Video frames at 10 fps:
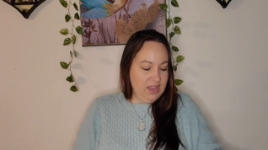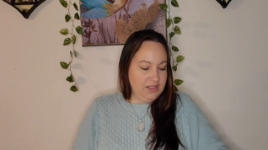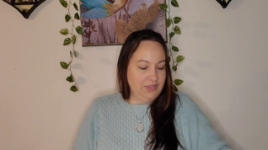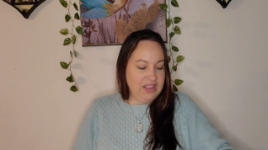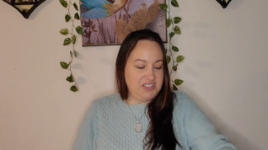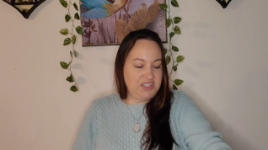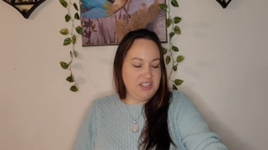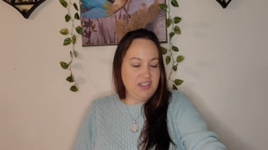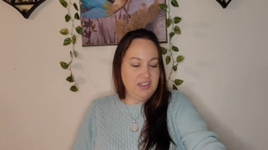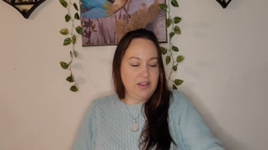And let's
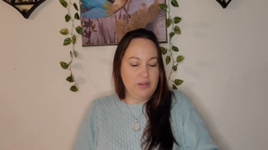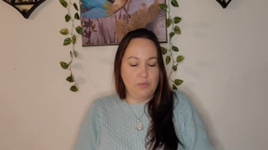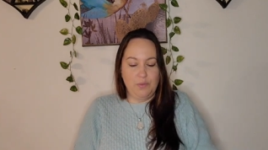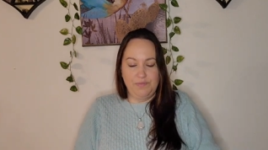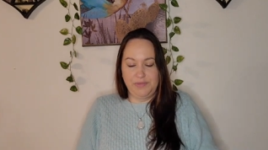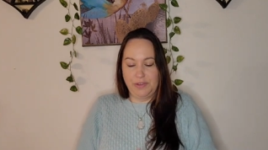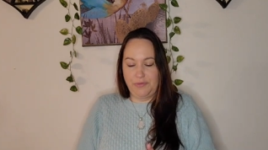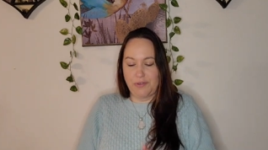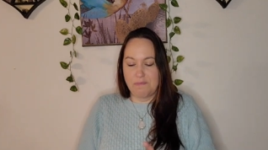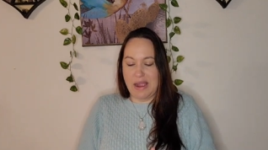see uh,
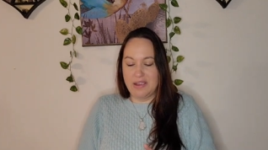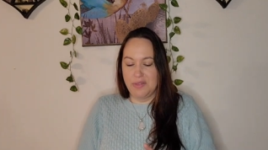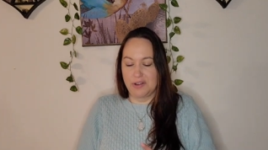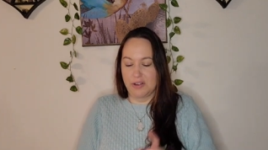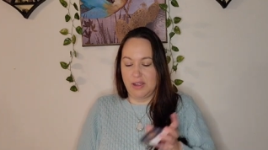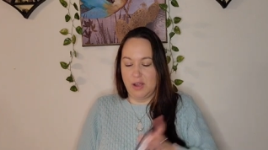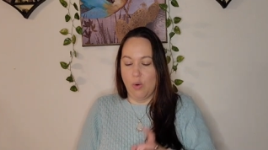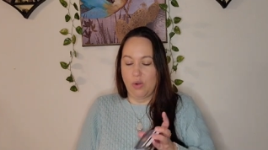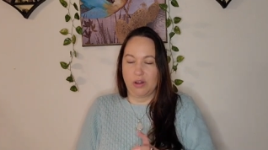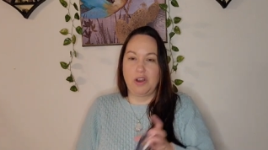from my other
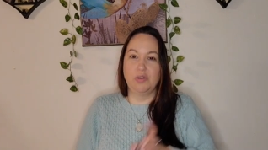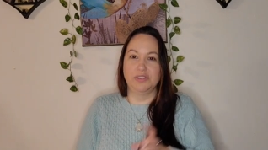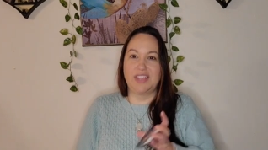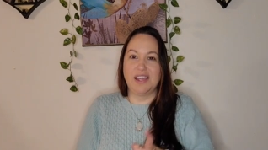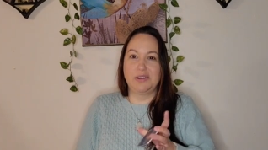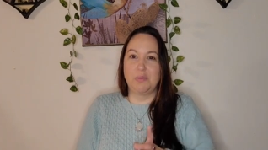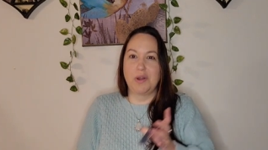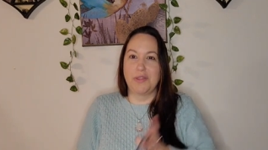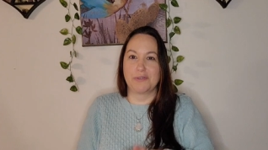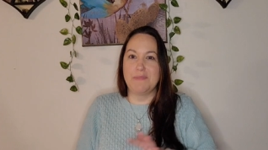Oracle deck
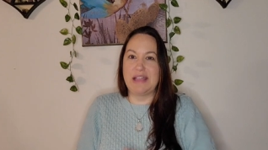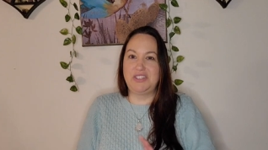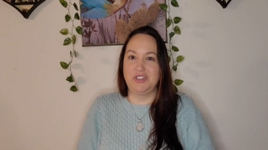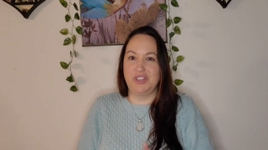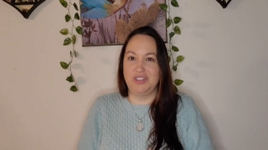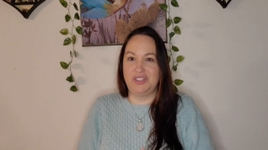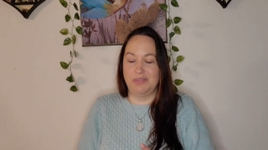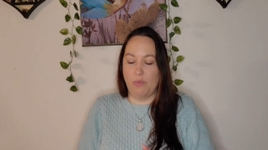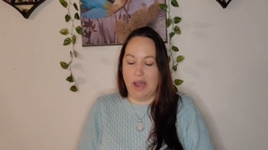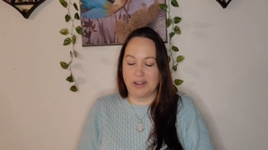what other
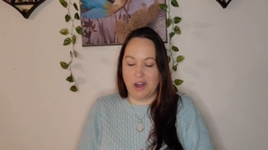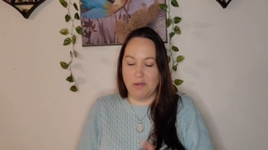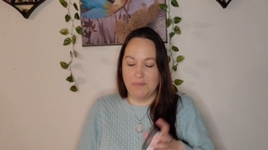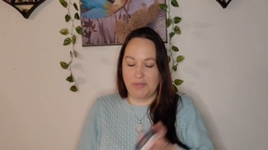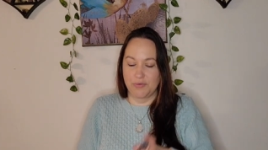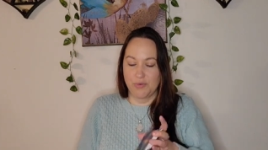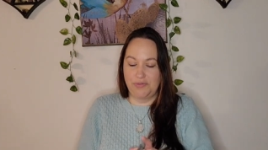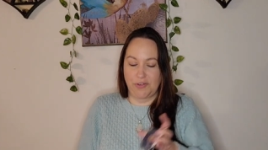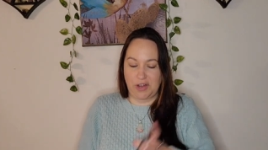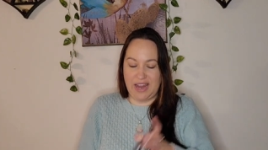messages want to come through
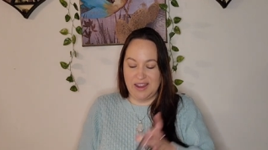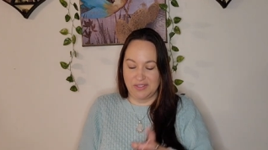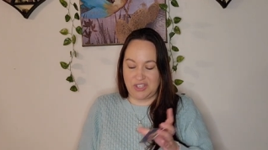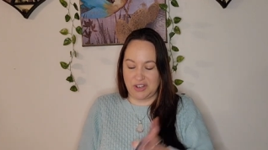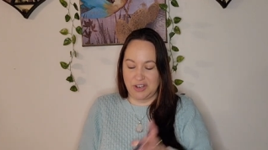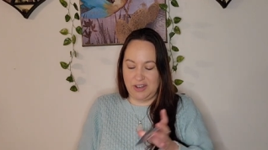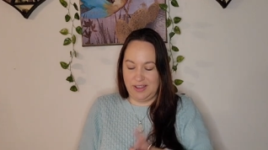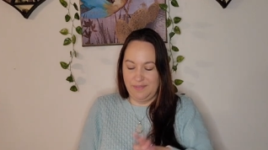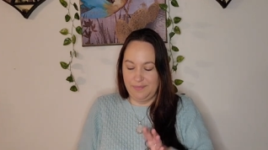for Cancer.